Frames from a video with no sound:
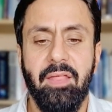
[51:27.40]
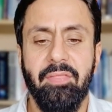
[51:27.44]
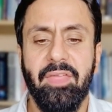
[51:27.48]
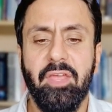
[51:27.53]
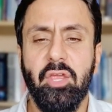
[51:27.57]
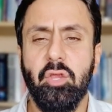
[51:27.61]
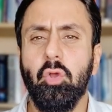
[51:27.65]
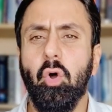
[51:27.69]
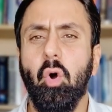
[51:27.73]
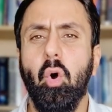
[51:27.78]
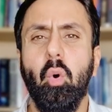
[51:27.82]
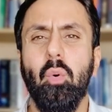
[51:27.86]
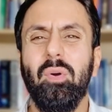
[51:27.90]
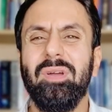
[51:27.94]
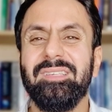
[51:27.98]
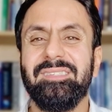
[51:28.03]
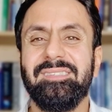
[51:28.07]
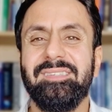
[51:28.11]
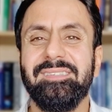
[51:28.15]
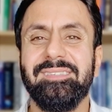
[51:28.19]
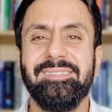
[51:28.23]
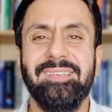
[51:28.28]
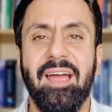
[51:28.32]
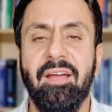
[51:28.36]
That you're not always
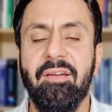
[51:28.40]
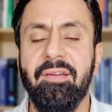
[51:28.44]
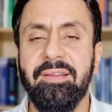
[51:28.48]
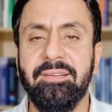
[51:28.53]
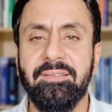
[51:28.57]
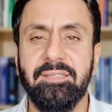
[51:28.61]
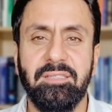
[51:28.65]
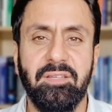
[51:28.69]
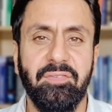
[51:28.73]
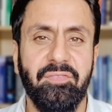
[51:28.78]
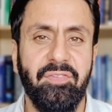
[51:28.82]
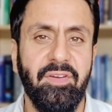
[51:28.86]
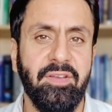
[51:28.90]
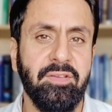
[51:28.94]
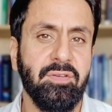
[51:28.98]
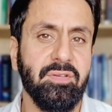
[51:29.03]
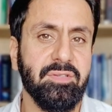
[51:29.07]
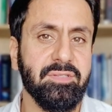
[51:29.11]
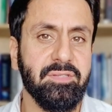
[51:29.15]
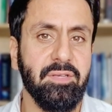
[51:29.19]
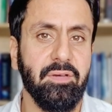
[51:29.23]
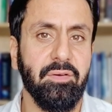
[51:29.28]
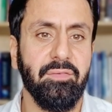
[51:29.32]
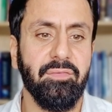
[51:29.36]
desiring to defend
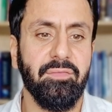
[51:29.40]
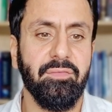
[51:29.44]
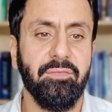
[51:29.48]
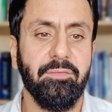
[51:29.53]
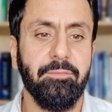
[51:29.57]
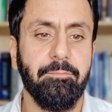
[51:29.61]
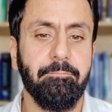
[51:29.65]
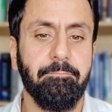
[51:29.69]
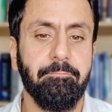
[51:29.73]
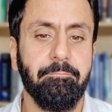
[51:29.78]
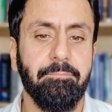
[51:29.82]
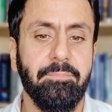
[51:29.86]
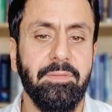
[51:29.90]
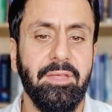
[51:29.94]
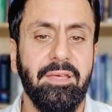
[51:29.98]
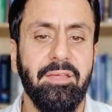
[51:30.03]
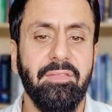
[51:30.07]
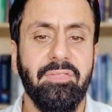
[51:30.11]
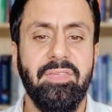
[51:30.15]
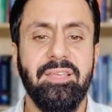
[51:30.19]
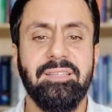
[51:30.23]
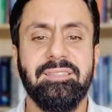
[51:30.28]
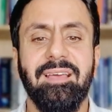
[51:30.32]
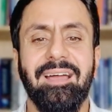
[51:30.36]
yourself.
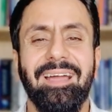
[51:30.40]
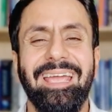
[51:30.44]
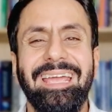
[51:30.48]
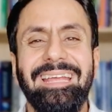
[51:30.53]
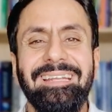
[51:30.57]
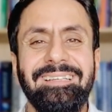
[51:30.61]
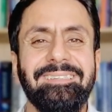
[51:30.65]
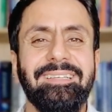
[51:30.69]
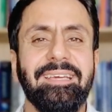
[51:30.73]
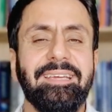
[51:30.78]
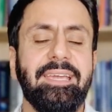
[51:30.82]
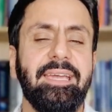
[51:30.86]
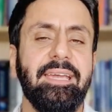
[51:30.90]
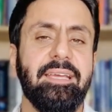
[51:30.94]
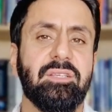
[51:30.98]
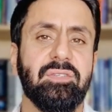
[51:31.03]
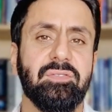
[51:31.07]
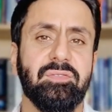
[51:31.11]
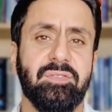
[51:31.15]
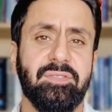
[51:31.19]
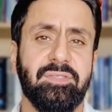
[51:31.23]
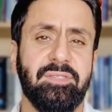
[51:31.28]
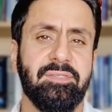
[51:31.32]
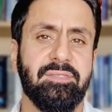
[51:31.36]
These are
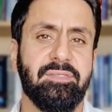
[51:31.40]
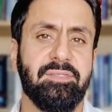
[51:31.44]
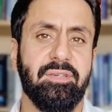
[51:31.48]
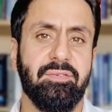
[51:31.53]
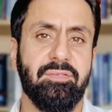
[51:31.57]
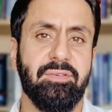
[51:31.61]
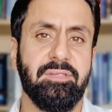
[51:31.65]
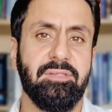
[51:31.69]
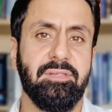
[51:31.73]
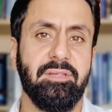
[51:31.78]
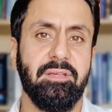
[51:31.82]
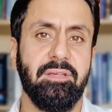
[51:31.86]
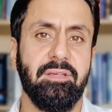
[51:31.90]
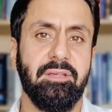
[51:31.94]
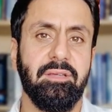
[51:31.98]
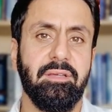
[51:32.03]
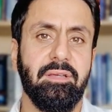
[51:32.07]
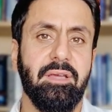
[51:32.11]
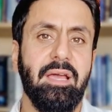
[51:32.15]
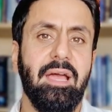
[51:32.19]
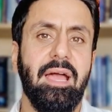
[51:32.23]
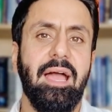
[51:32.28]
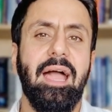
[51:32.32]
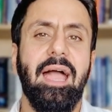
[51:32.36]
indicators of sincerity.
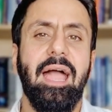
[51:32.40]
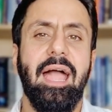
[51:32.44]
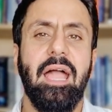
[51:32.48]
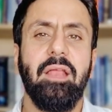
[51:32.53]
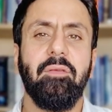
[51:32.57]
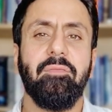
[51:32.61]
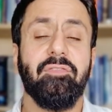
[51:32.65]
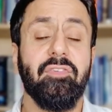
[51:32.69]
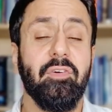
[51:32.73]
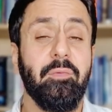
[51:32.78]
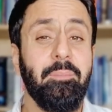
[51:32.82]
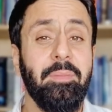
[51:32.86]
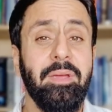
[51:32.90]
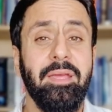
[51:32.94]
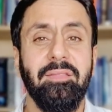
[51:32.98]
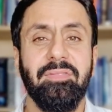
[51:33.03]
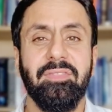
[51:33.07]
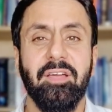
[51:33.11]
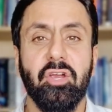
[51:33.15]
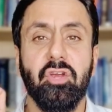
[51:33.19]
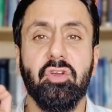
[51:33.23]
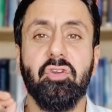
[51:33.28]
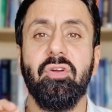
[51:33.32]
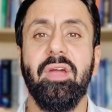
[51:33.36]
And for me,
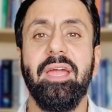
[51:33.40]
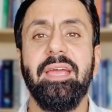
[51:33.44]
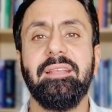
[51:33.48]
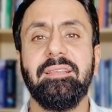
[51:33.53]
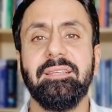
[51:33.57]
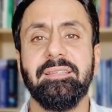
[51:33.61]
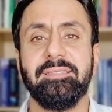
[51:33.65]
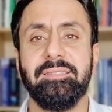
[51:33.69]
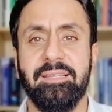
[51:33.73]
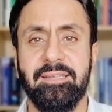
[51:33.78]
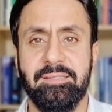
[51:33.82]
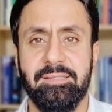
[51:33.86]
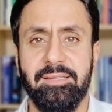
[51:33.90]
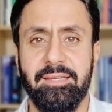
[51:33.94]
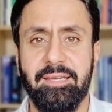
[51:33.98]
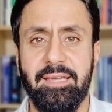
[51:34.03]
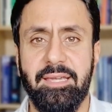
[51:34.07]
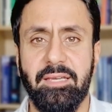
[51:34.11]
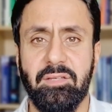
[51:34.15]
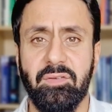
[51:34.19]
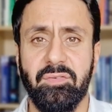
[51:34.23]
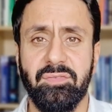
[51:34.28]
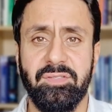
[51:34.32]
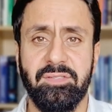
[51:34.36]
the greatest
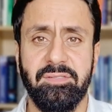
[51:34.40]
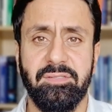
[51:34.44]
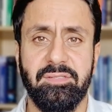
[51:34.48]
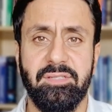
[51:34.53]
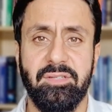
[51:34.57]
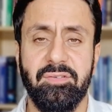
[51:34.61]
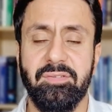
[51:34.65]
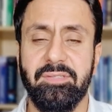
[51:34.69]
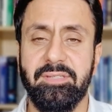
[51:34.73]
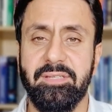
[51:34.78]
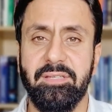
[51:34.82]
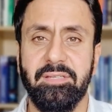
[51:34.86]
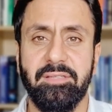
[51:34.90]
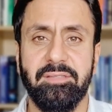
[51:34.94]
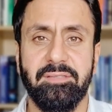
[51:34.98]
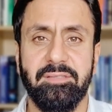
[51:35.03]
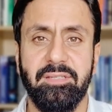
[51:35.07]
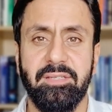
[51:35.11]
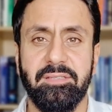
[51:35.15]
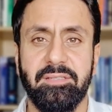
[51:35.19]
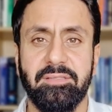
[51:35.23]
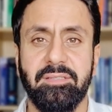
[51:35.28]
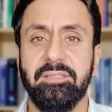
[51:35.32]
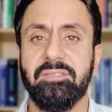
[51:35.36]
indicator of sincerity is
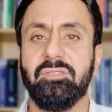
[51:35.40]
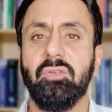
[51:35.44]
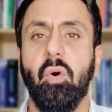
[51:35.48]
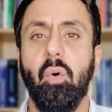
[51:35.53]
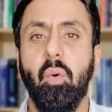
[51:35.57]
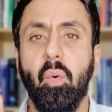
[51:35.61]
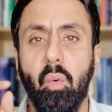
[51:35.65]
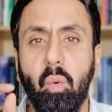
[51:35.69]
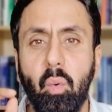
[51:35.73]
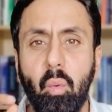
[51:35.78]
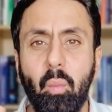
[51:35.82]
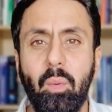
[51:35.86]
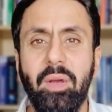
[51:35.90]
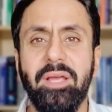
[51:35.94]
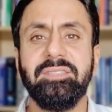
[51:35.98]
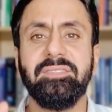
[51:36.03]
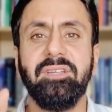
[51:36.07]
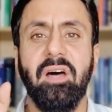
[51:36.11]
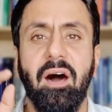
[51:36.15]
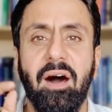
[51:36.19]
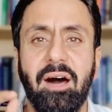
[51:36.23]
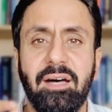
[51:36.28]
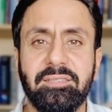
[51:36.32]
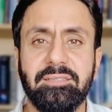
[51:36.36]
this, is always
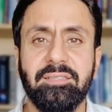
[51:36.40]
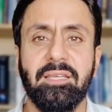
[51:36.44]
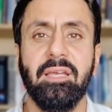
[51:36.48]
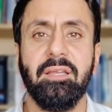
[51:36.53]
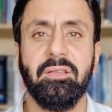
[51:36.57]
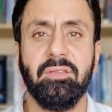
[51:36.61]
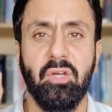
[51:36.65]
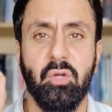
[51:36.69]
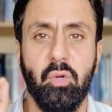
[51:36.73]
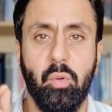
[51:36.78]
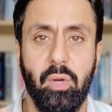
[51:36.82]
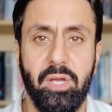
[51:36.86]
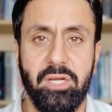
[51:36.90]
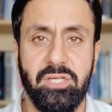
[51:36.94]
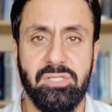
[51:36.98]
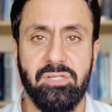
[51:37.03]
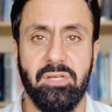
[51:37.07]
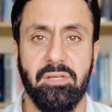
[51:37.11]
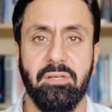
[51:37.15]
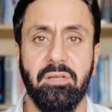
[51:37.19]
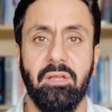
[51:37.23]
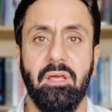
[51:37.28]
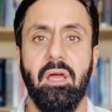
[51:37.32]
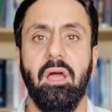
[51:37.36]
asking the
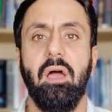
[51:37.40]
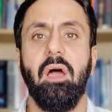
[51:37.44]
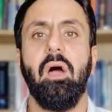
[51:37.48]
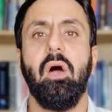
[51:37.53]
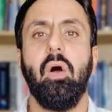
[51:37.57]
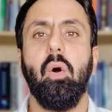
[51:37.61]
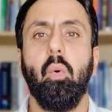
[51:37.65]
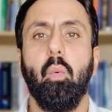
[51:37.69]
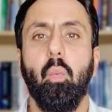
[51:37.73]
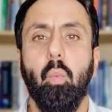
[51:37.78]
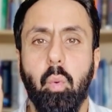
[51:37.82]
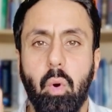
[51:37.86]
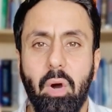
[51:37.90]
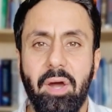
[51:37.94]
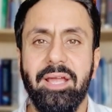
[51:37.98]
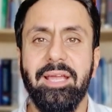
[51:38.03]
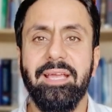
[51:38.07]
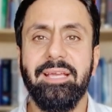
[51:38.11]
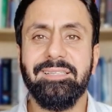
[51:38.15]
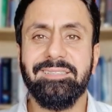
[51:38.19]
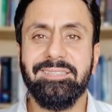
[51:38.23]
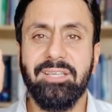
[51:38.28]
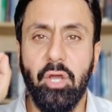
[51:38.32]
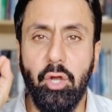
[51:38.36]
question,
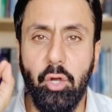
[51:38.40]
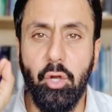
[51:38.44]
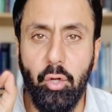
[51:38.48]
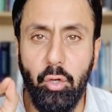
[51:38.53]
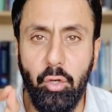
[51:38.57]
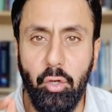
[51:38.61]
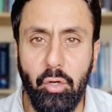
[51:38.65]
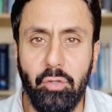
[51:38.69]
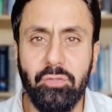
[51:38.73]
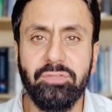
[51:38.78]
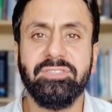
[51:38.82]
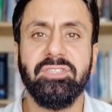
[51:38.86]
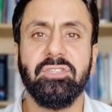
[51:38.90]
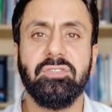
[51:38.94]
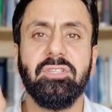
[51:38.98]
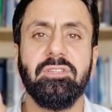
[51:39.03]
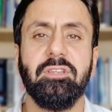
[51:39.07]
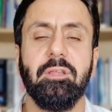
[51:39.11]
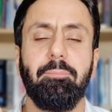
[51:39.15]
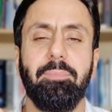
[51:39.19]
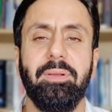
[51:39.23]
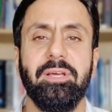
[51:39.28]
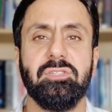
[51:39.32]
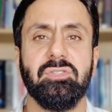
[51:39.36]
what is closer to
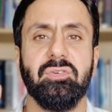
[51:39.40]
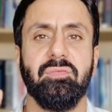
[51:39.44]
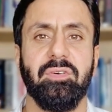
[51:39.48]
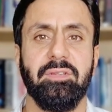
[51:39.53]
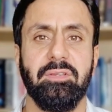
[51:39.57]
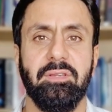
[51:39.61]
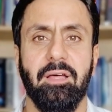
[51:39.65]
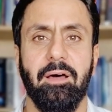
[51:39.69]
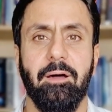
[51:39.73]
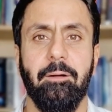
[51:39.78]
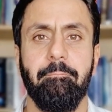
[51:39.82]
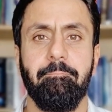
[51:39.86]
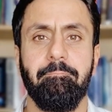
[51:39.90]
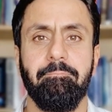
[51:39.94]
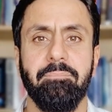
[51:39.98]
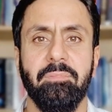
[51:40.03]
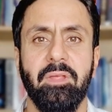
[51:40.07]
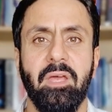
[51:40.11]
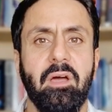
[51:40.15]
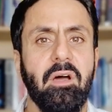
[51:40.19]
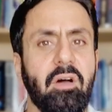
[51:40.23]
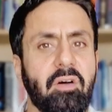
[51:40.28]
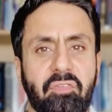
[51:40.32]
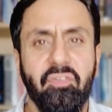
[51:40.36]
the pleasure of Allah?
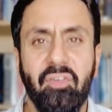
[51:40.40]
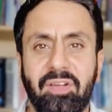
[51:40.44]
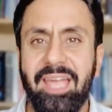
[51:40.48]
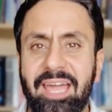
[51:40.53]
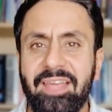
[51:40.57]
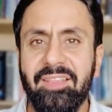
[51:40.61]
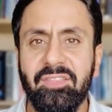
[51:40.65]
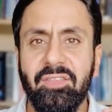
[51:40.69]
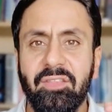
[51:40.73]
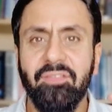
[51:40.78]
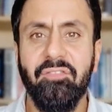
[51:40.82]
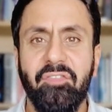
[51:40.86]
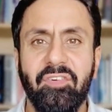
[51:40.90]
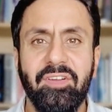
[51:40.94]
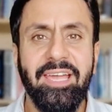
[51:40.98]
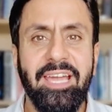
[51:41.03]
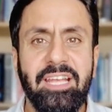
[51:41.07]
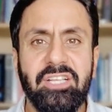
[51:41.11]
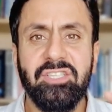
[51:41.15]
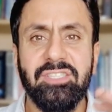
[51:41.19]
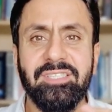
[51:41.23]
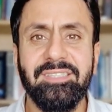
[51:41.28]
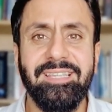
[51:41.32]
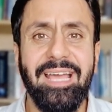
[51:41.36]
Forget,
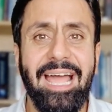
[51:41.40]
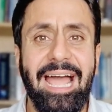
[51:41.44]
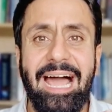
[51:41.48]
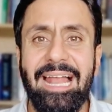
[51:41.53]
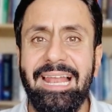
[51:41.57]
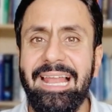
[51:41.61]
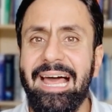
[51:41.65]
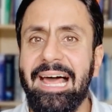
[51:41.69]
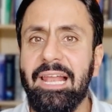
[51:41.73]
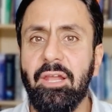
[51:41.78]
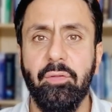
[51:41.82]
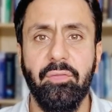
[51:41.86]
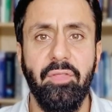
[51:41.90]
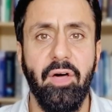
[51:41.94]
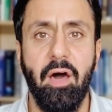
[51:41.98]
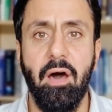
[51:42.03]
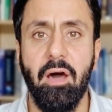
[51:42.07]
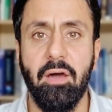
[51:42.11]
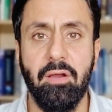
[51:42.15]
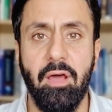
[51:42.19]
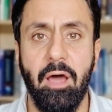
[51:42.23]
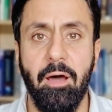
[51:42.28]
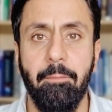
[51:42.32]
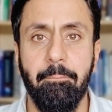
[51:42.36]
forget just the halal or the
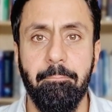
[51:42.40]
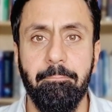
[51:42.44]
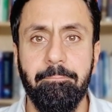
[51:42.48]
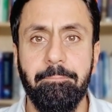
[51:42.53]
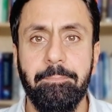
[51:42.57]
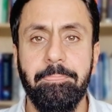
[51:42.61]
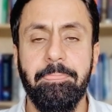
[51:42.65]
haram.